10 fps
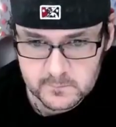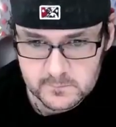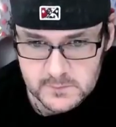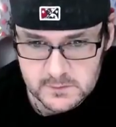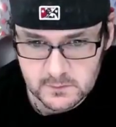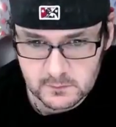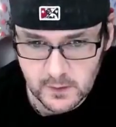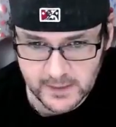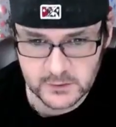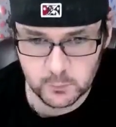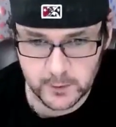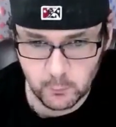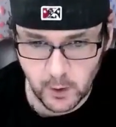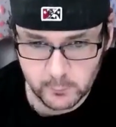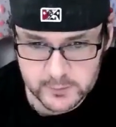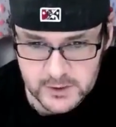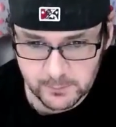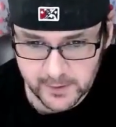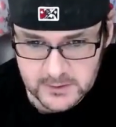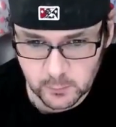So X21, what's up
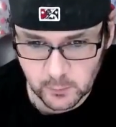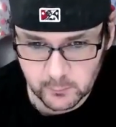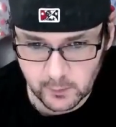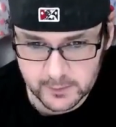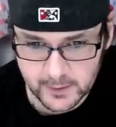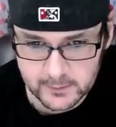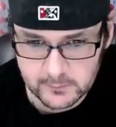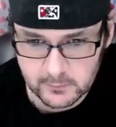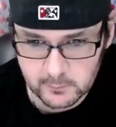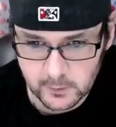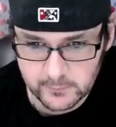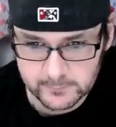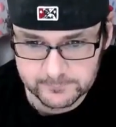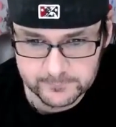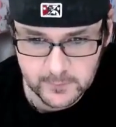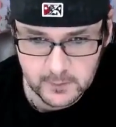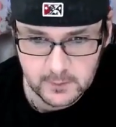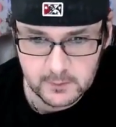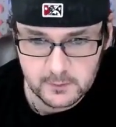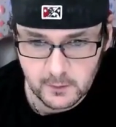X21? How you doing, brother?
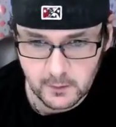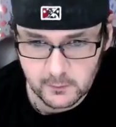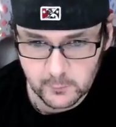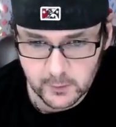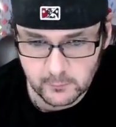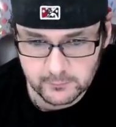all the way over.